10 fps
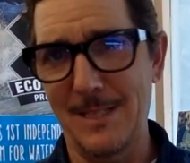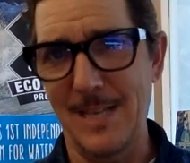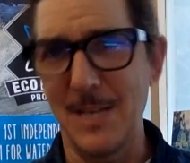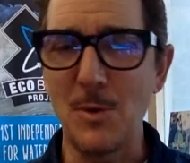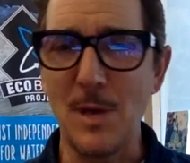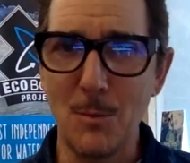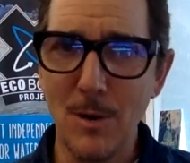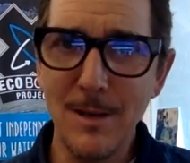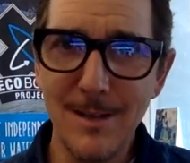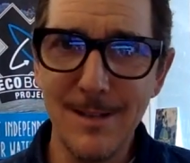can you get
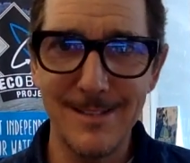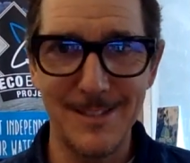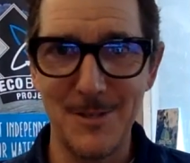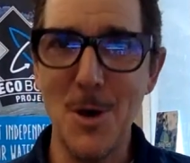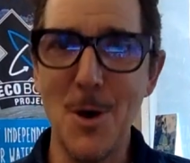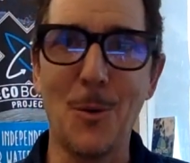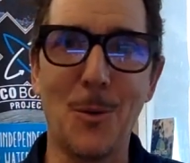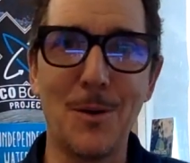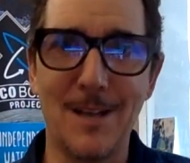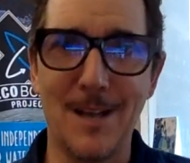one?
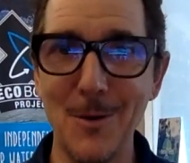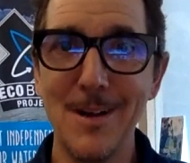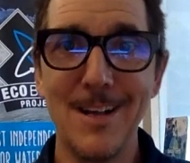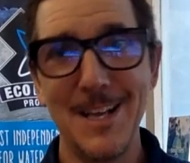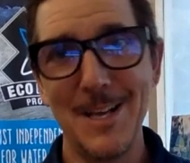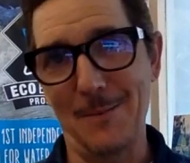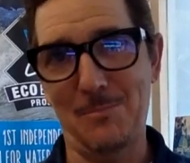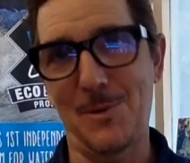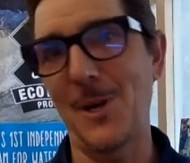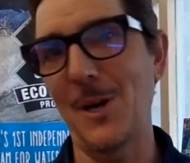No. A
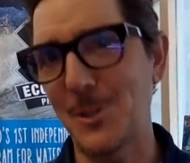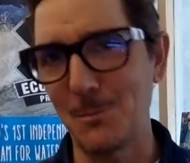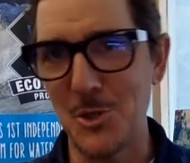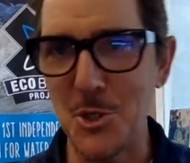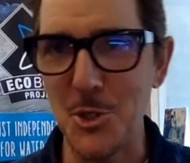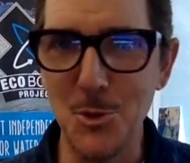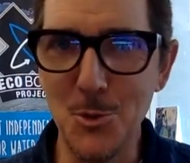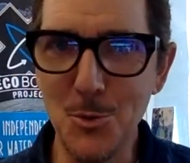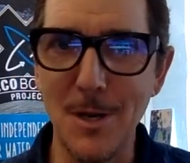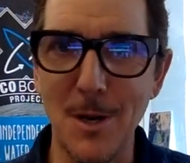custom
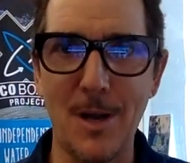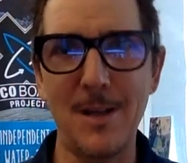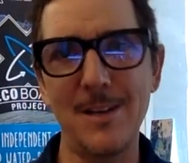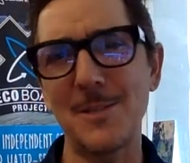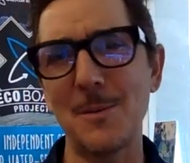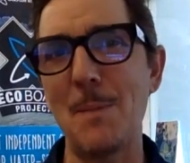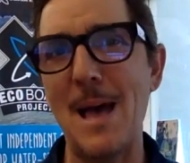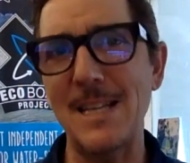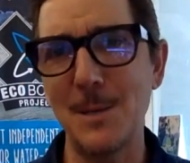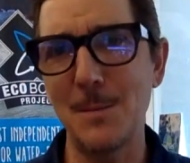shoe, a custom
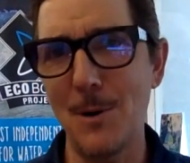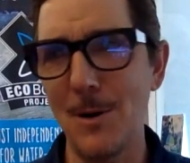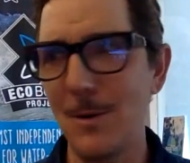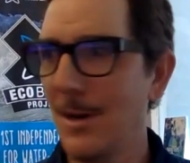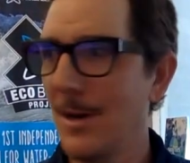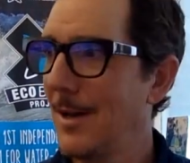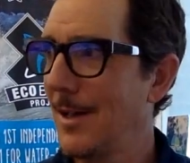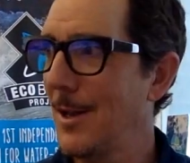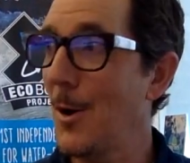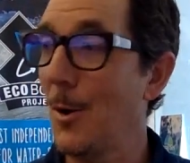basketball?
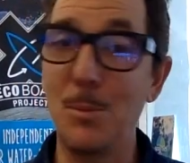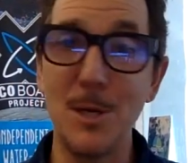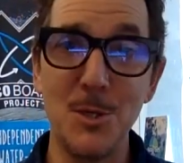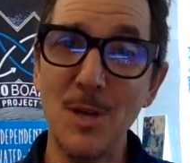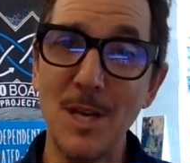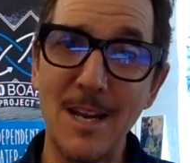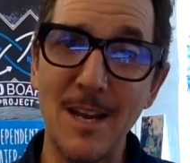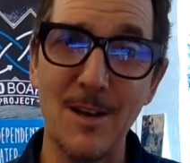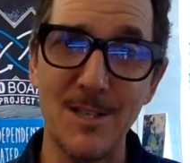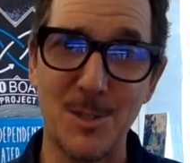No, but you can get a
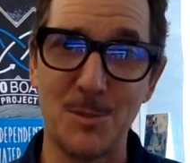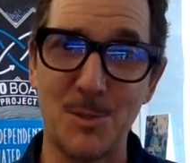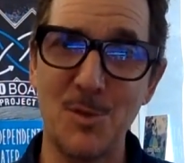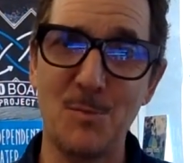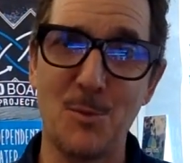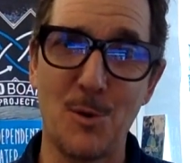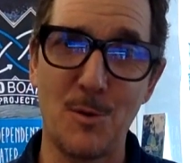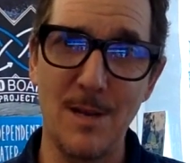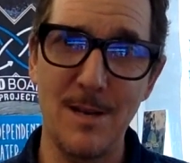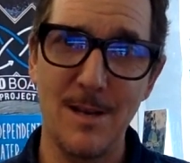custom surfboard,
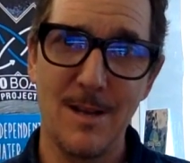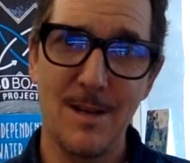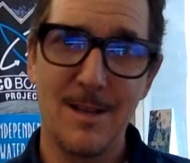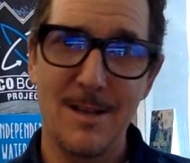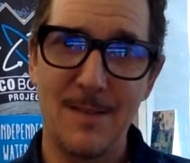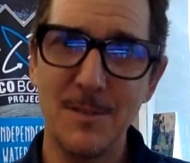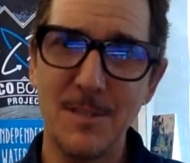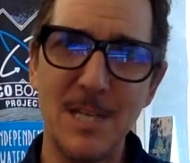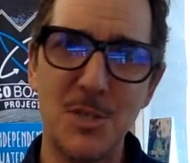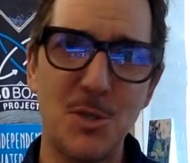right? And those
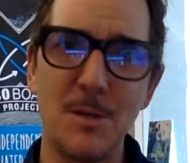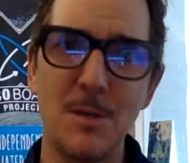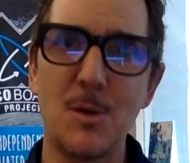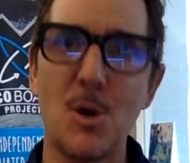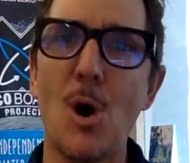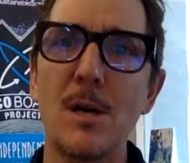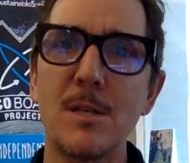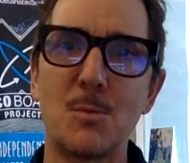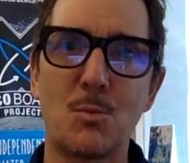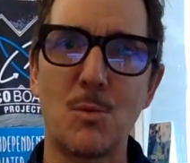things shouldn't
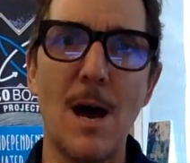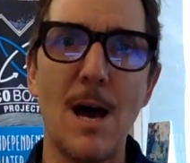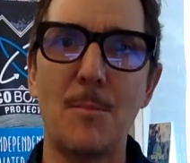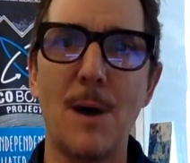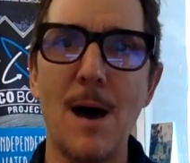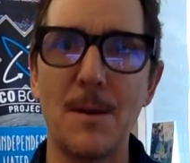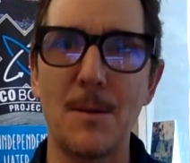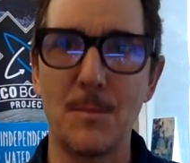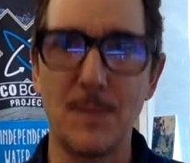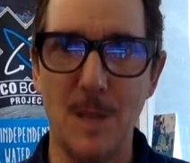cost rock bottom.
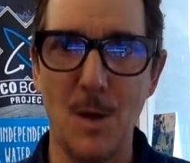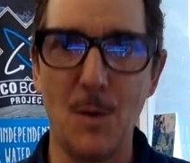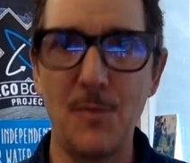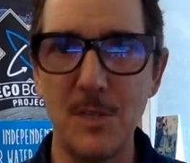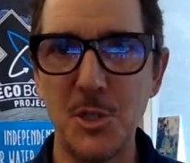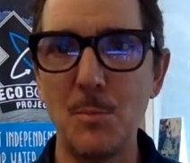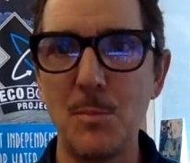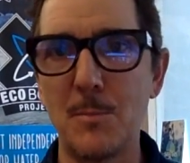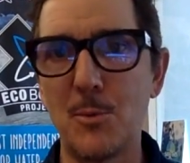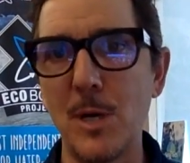There should
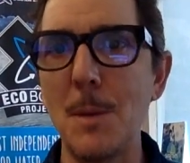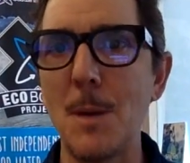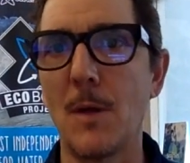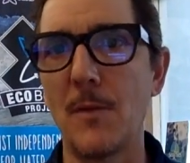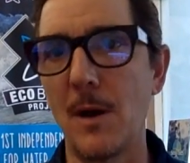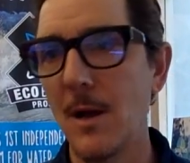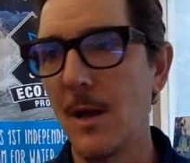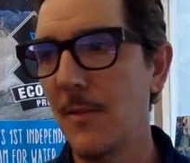be a premium on there.